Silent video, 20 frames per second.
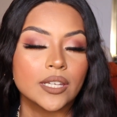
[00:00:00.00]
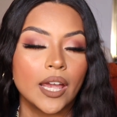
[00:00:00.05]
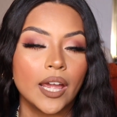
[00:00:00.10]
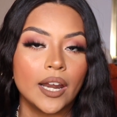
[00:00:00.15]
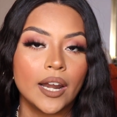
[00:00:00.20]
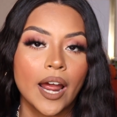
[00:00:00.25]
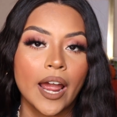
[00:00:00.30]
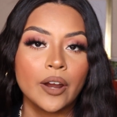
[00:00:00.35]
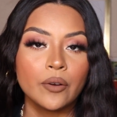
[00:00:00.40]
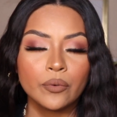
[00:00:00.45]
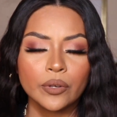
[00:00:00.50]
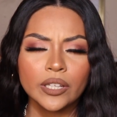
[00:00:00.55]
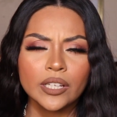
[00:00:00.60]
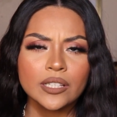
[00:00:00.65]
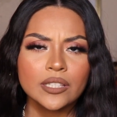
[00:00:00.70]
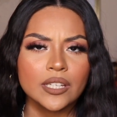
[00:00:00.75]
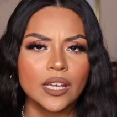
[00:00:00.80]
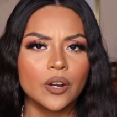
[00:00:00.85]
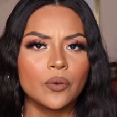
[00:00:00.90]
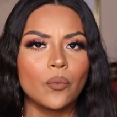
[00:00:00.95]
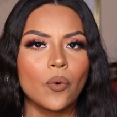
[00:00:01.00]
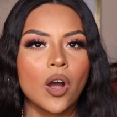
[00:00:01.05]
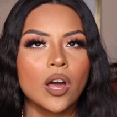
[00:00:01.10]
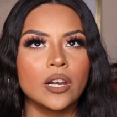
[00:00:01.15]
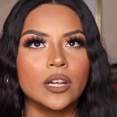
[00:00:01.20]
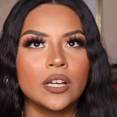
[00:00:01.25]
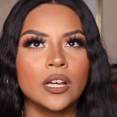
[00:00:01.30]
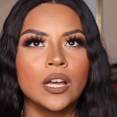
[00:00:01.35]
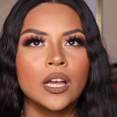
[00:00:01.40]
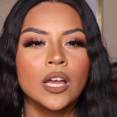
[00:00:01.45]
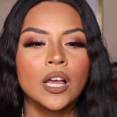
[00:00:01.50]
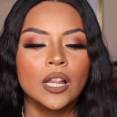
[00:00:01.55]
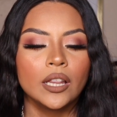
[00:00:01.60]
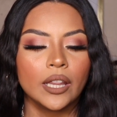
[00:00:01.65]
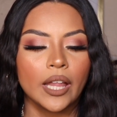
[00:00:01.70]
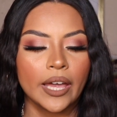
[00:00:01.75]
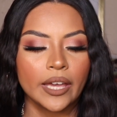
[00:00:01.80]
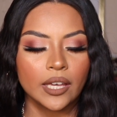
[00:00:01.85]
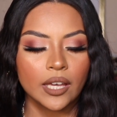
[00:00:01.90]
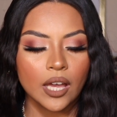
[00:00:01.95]
And I really did want to
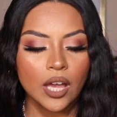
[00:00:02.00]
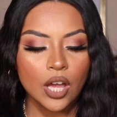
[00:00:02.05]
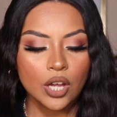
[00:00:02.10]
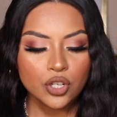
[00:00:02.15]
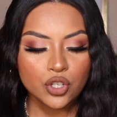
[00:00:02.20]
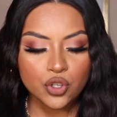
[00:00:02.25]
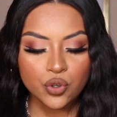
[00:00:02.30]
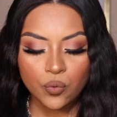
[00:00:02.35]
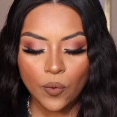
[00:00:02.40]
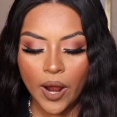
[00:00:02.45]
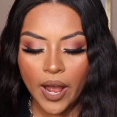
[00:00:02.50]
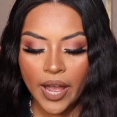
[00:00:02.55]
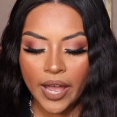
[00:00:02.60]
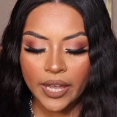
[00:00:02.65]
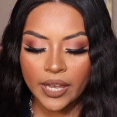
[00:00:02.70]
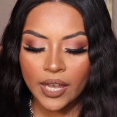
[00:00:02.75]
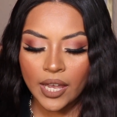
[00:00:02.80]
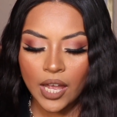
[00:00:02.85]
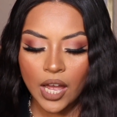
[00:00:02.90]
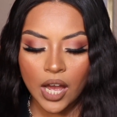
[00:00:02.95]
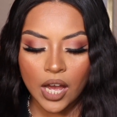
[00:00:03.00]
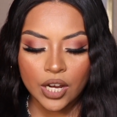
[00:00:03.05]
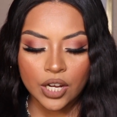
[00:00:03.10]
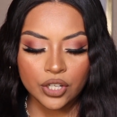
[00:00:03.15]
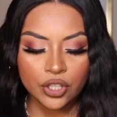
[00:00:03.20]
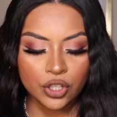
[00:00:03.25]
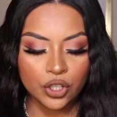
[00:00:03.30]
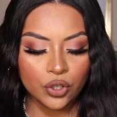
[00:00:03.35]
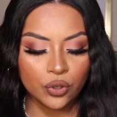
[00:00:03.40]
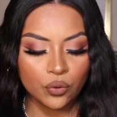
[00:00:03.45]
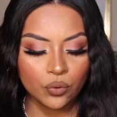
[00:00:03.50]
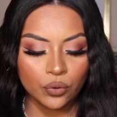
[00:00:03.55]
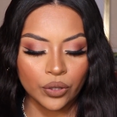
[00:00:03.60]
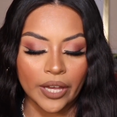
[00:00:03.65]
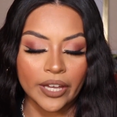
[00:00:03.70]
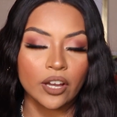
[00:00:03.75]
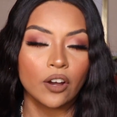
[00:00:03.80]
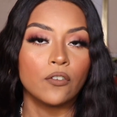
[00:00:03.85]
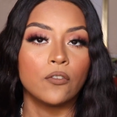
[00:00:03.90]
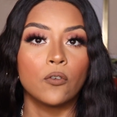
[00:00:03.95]
like try a new
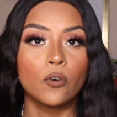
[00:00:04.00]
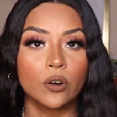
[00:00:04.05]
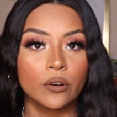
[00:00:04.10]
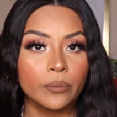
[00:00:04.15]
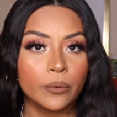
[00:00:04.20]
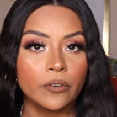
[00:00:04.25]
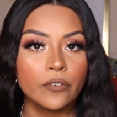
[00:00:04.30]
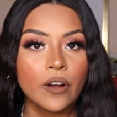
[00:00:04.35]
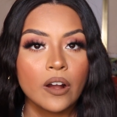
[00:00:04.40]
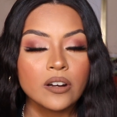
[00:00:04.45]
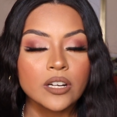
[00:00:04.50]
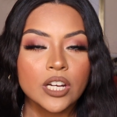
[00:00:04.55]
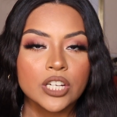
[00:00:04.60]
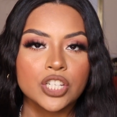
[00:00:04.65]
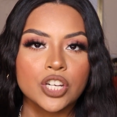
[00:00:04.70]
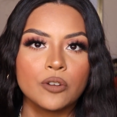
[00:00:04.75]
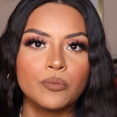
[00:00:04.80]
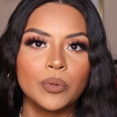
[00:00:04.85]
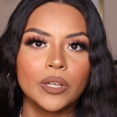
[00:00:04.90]
like affordable foundation,